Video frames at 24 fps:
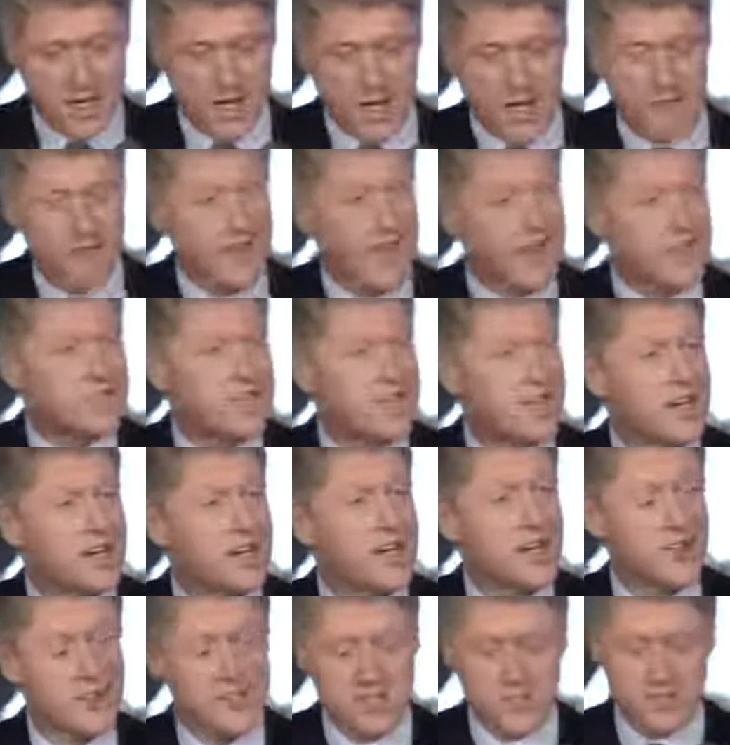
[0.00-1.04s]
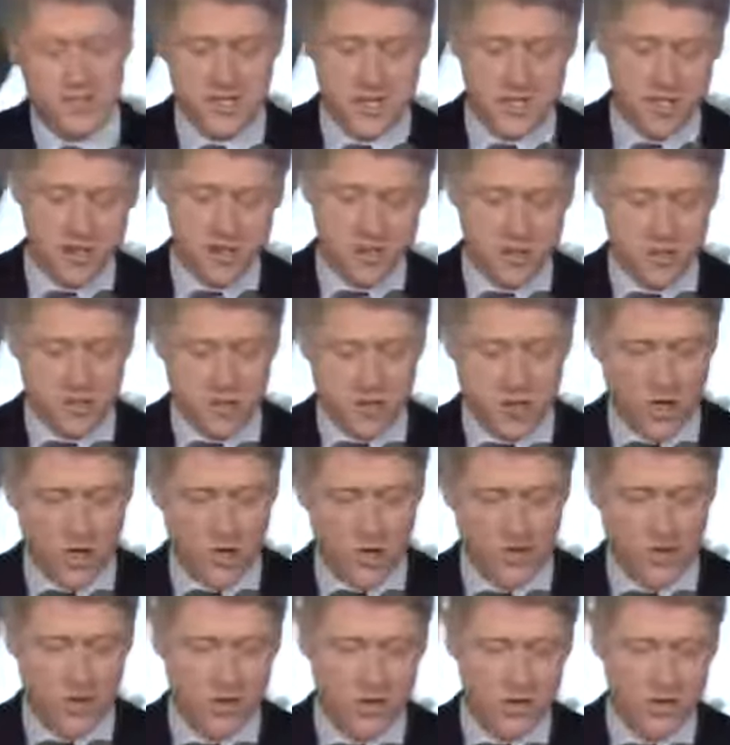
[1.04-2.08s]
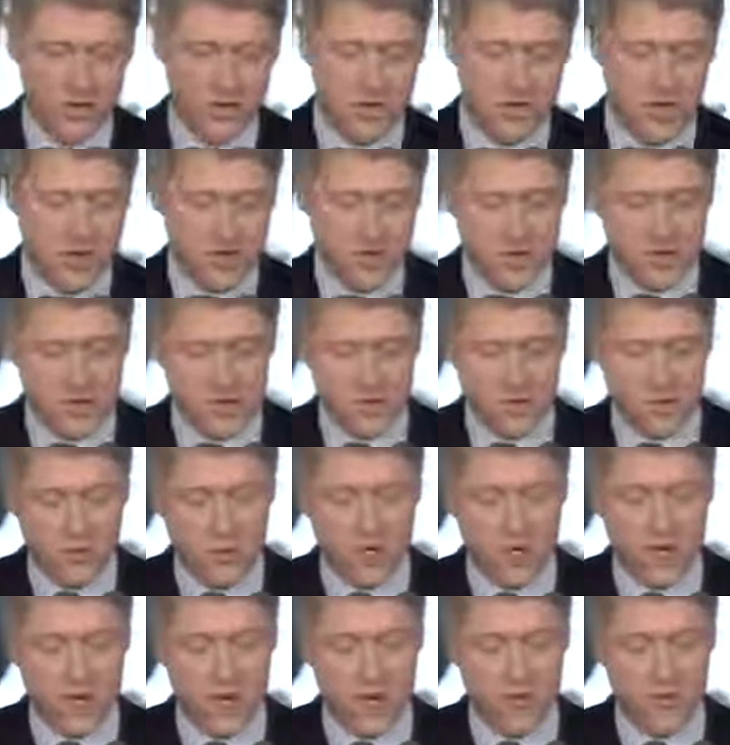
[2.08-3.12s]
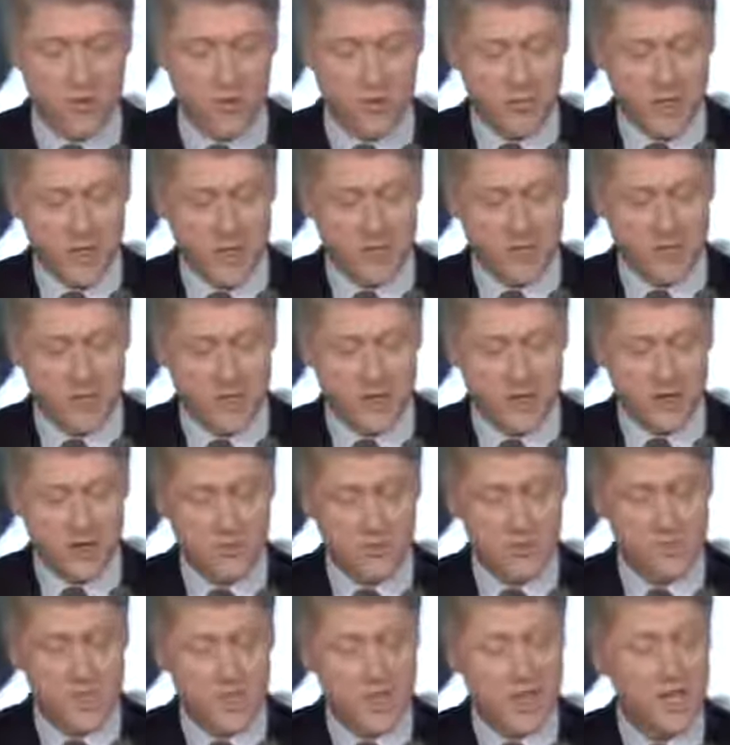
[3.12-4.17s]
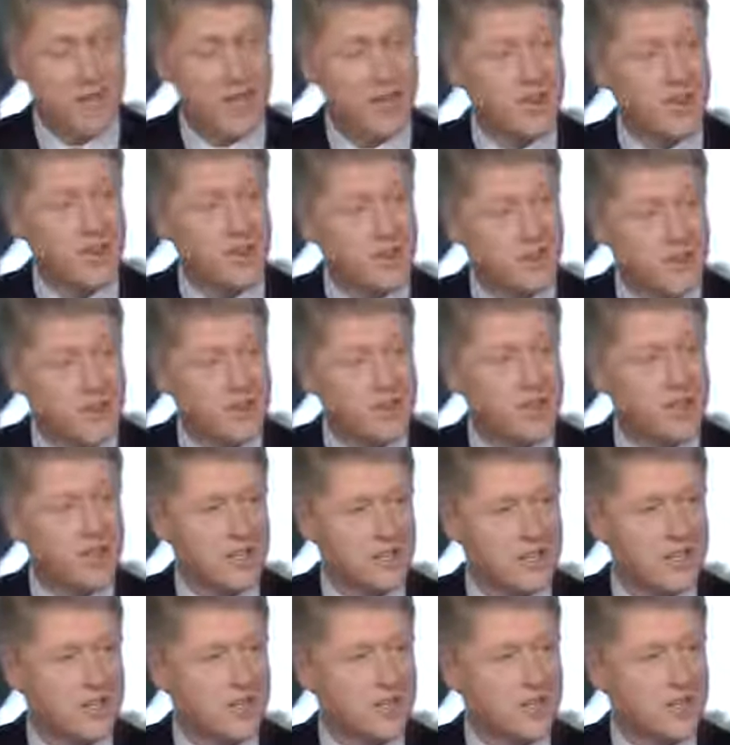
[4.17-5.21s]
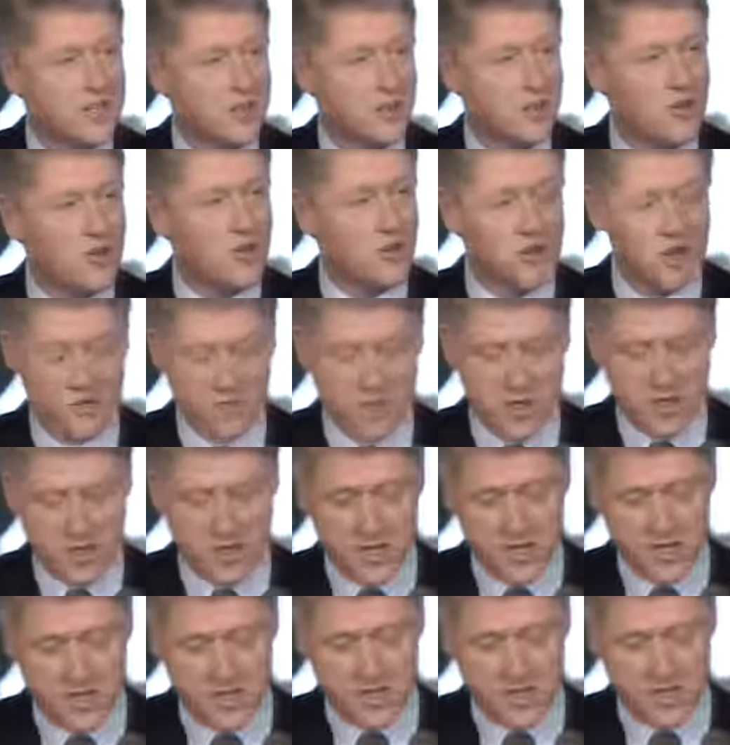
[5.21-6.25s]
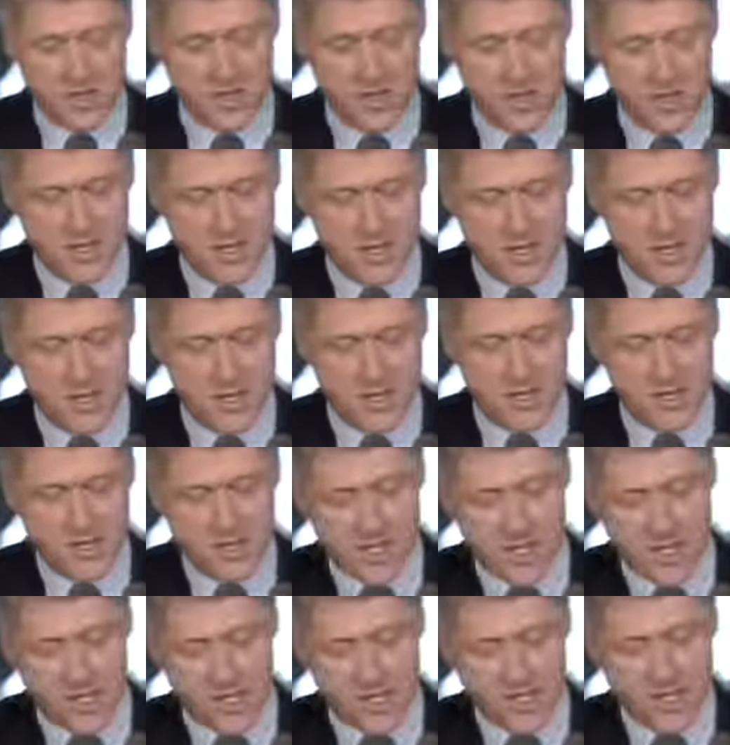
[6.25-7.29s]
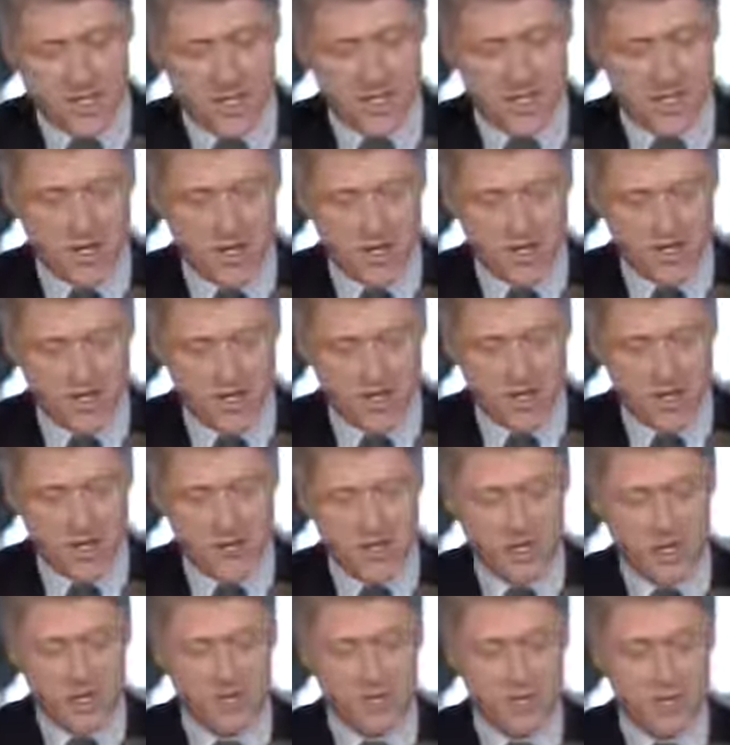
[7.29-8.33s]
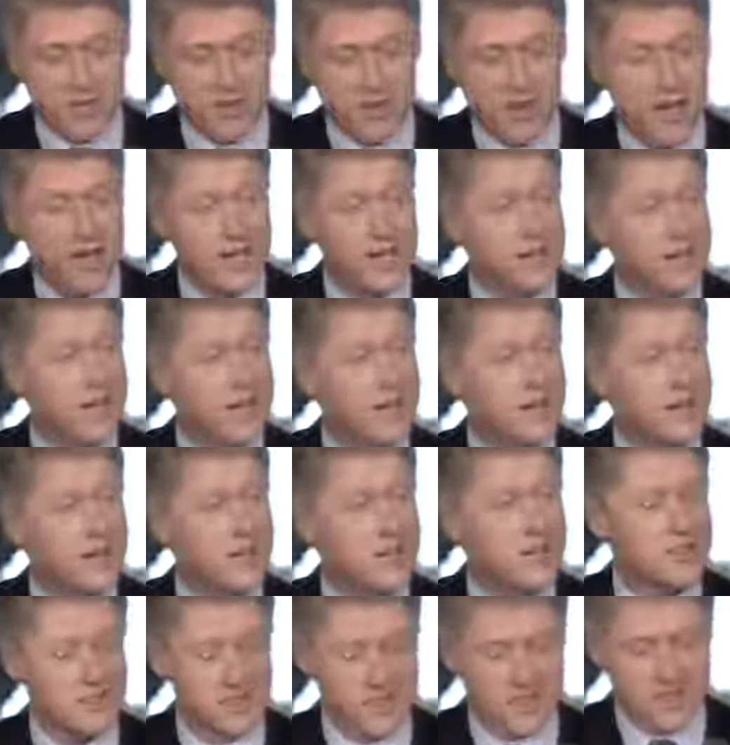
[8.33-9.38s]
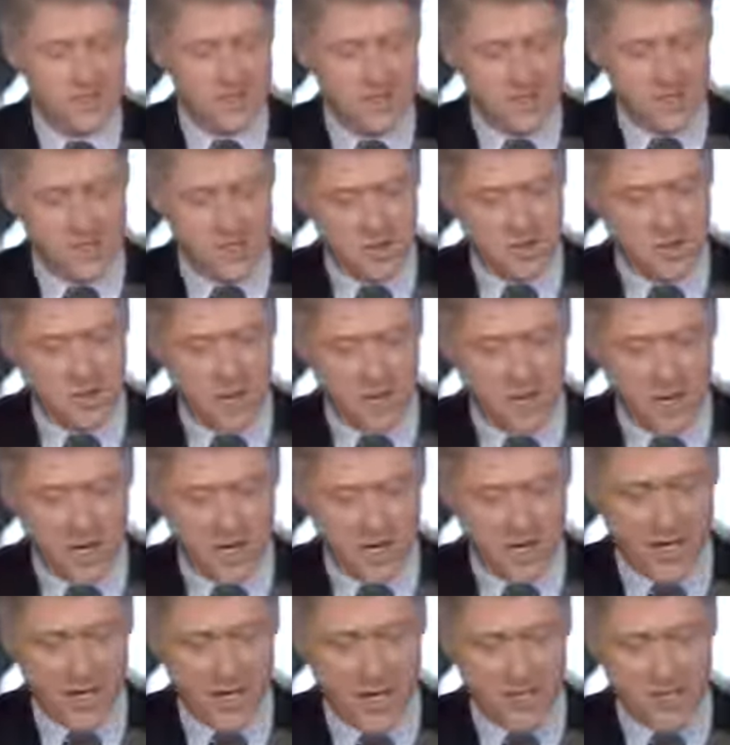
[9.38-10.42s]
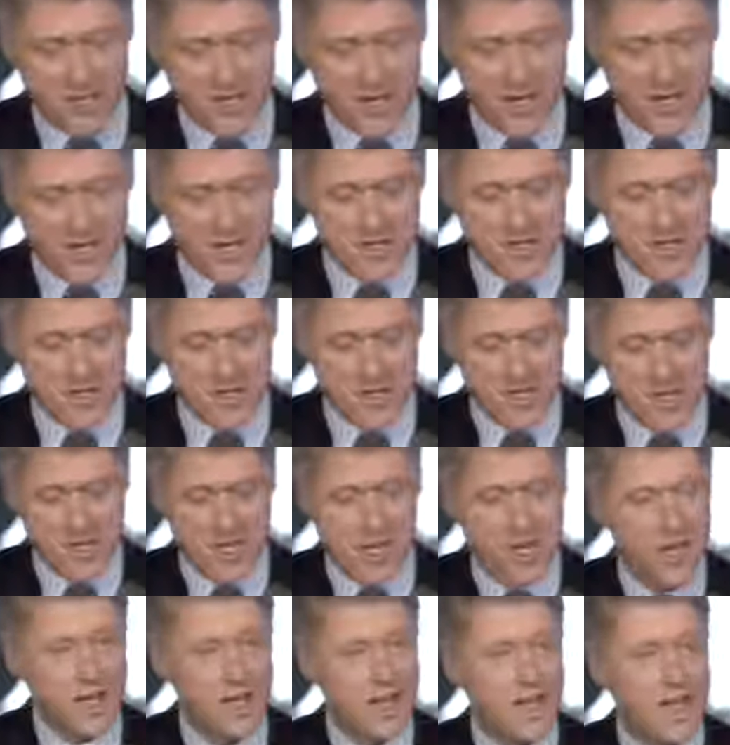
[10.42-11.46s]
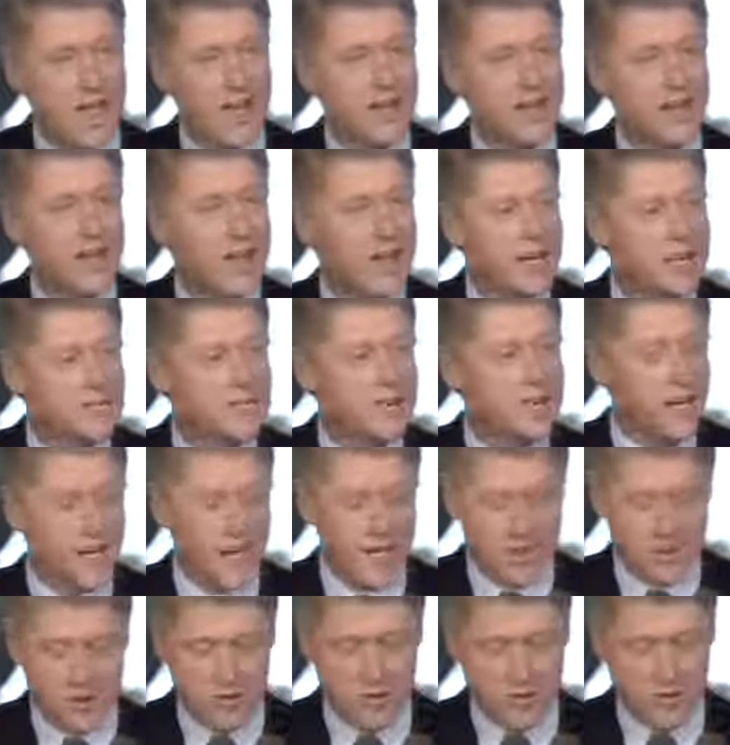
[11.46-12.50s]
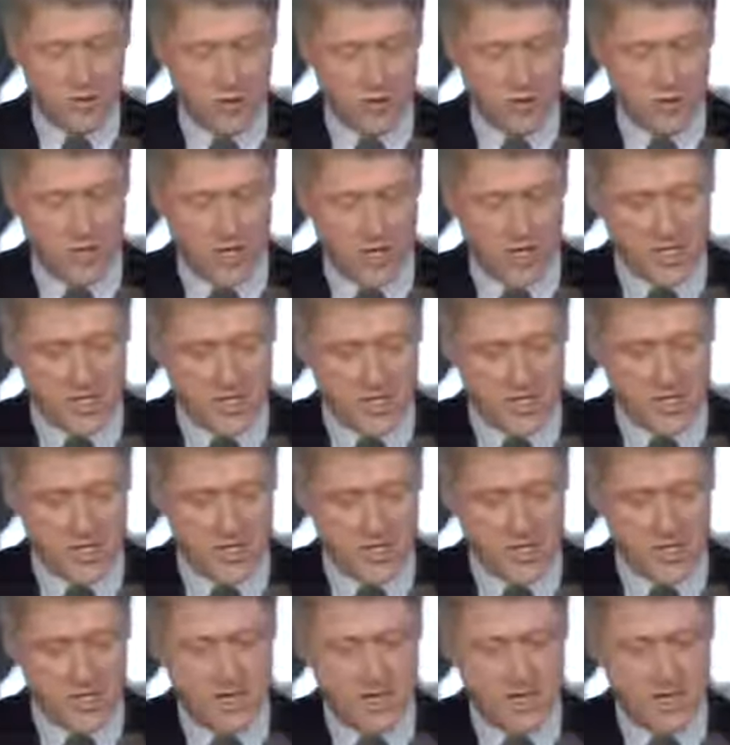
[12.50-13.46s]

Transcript: I've asked Secretary Cisneros to work with the local governments to work out repayment terms that meet the needs of local communities. The Secretary is also committed to providing technical assistance in preparing the applications and to expedite the review process.